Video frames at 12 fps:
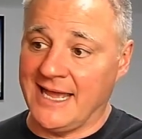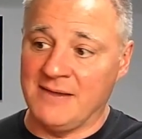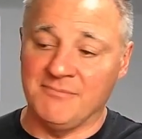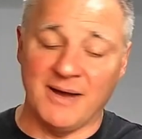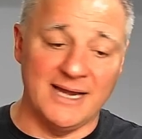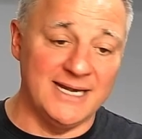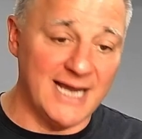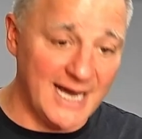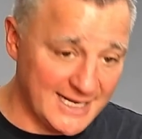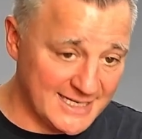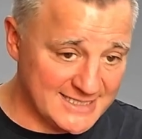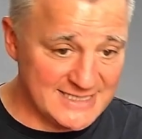and by
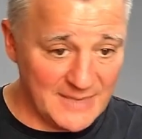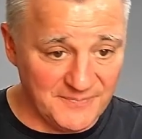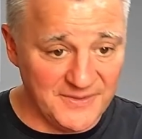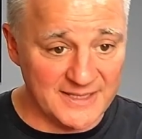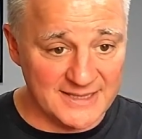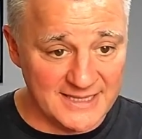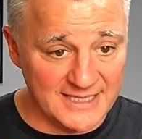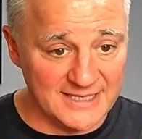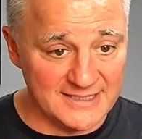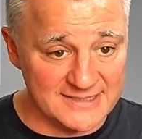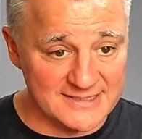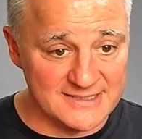not accepting
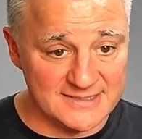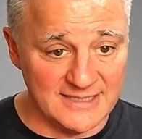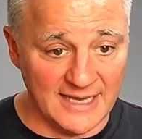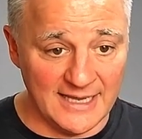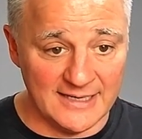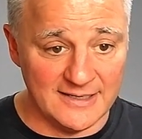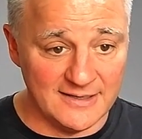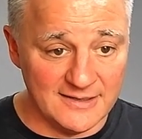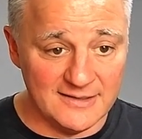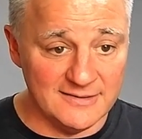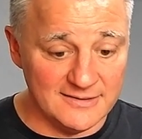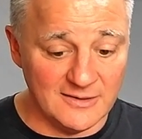things that
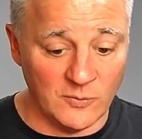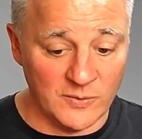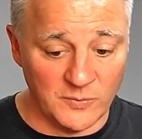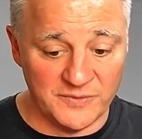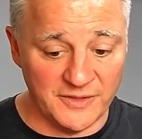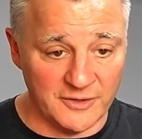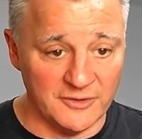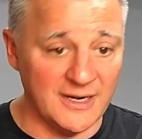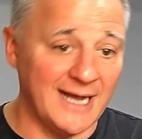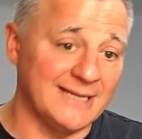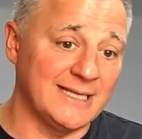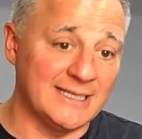that are
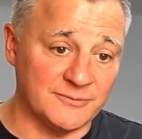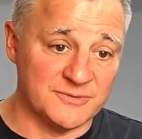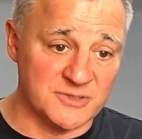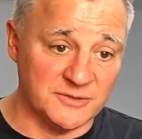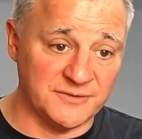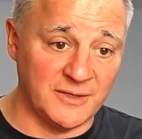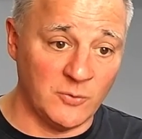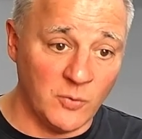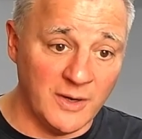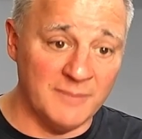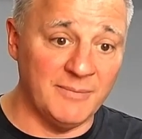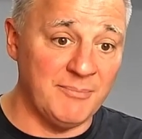not at the result that I
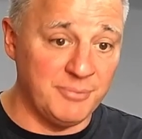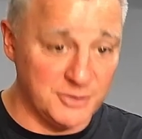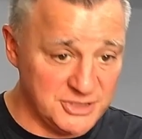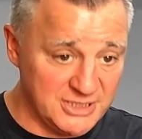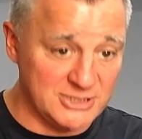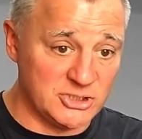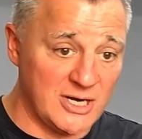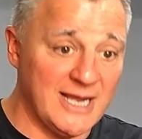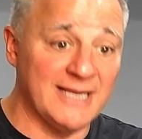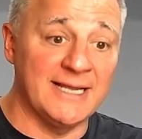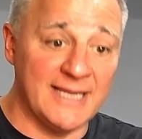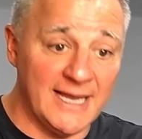want, by pushing and
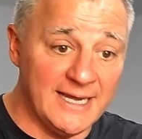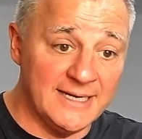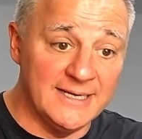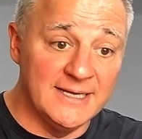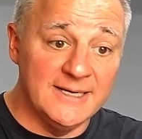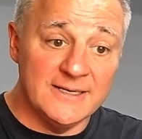trying again,